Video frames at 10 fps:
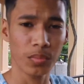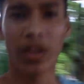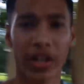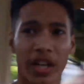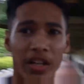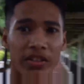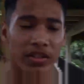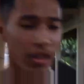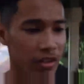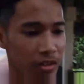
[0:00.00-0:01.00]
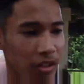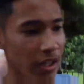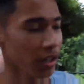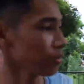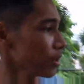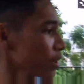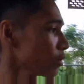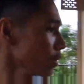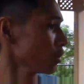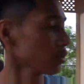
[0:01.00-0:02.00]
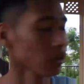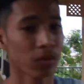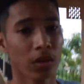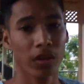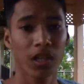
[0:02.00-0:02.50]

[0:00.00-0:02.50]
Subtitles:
Alright guys, right now I'm just going to